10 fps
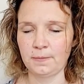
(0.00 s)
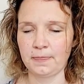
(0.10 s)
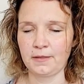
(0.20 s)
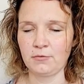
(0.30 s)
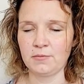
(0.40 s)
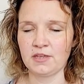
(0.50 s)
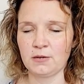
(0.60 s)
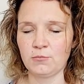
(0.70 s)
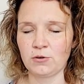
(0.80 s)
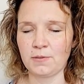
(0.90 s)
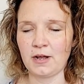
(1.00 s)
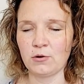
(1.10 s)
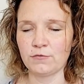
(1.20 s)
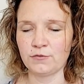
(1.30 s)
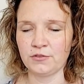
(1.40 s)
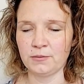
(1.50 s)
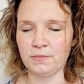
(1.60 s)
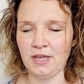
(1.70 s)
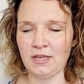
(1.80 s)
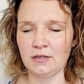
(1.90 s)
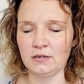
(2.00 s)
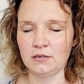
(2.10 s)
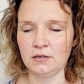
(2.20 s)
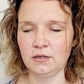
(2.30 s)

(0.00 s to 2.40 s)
And we become more powerful than pain.